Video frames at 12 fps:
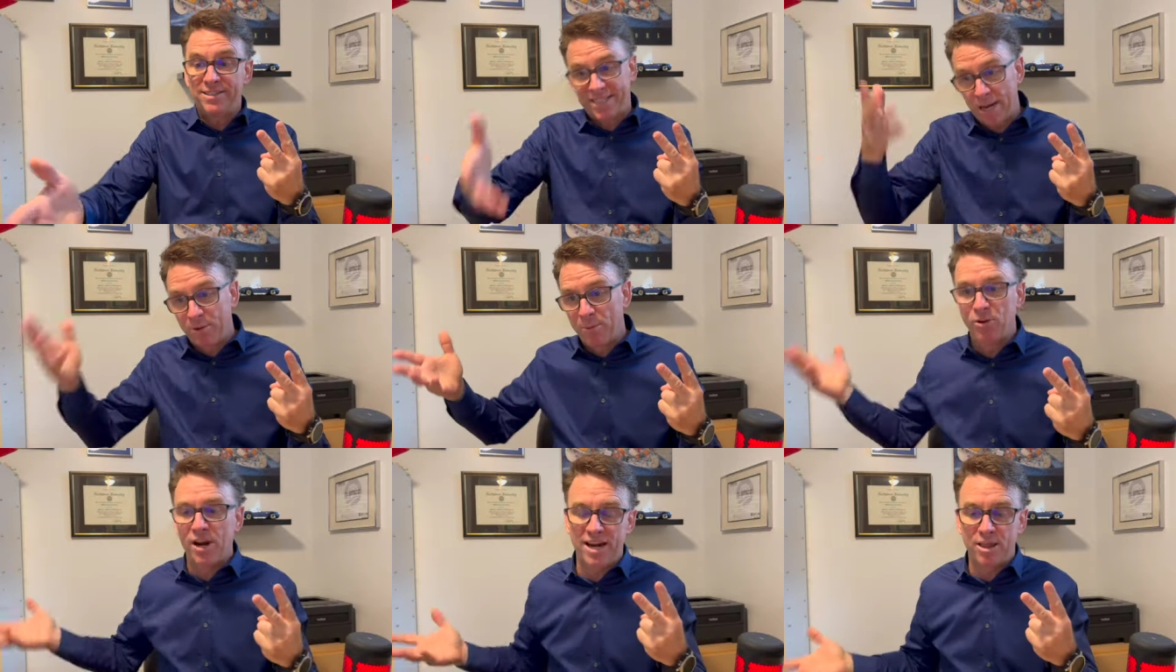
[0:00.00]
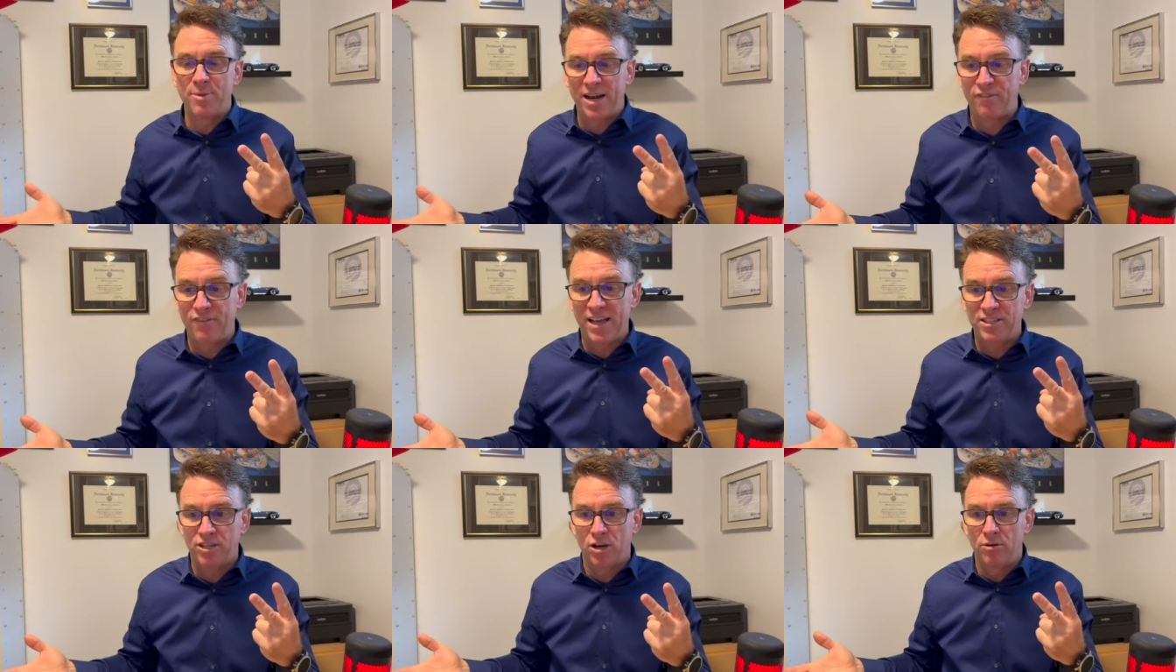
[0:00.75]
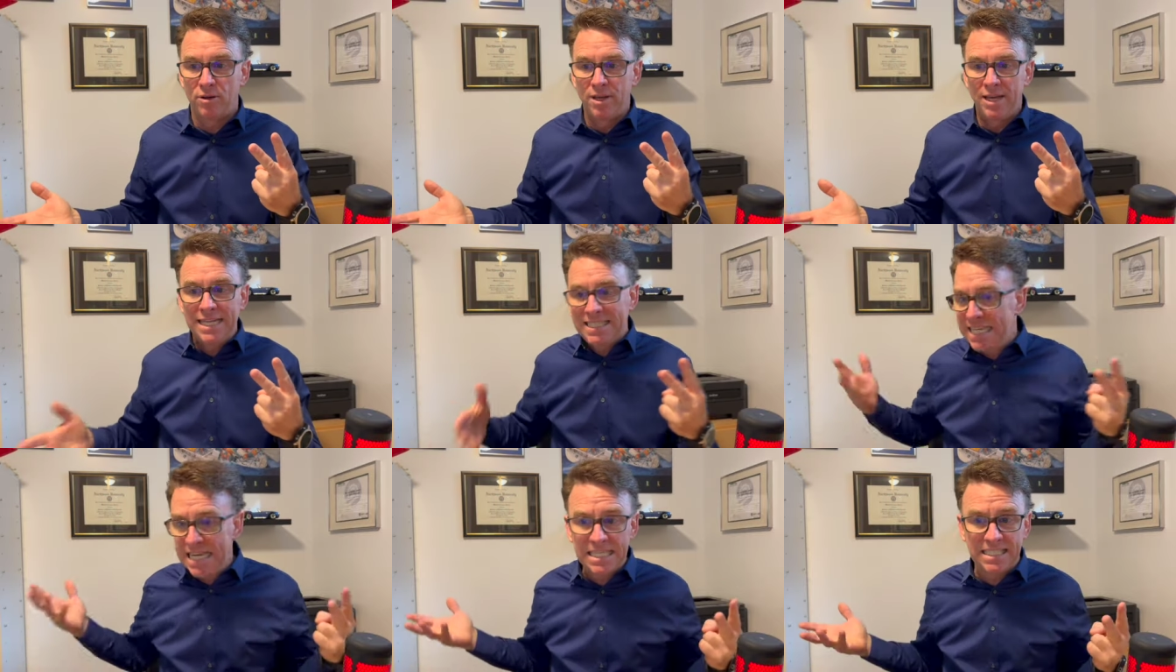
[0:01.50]
step number eight of the manifesto. It's
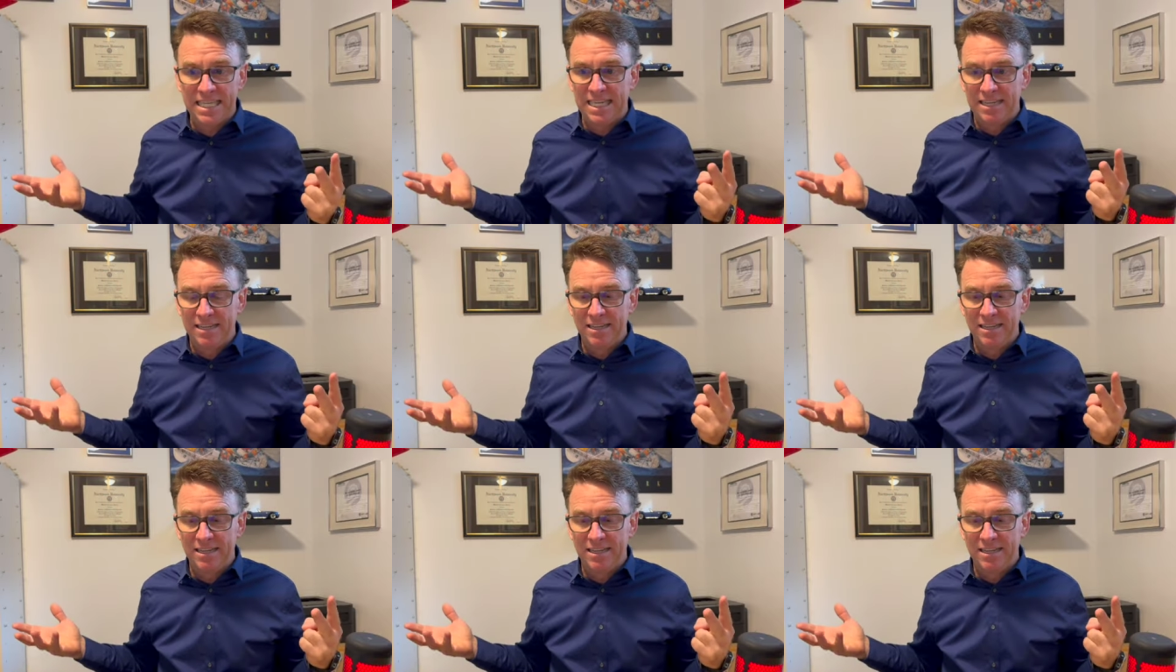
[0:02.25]
easy.